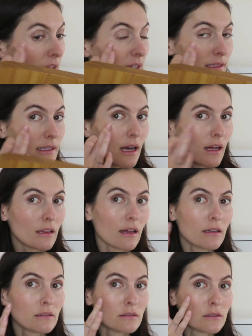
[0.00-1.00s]
as
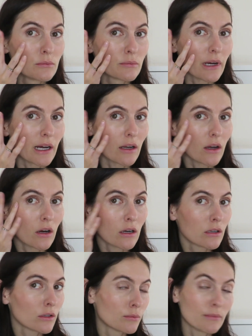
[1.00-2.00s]
color, but
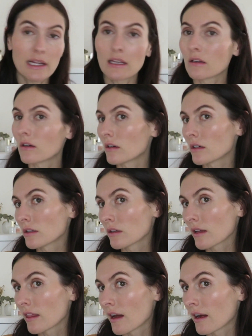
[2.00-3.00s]
oh my
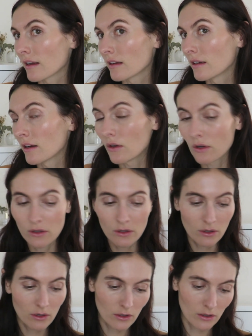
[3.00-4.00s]
God, look at that. Oh.
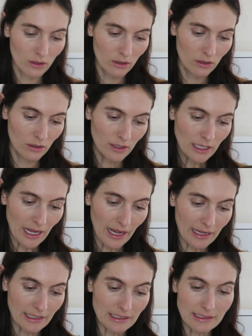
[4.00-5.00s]

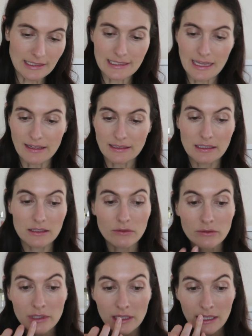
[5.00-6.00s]
And it sets
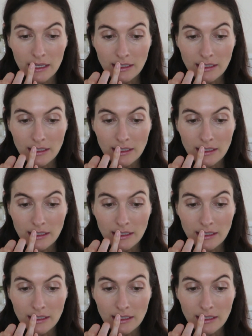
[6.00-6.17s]
really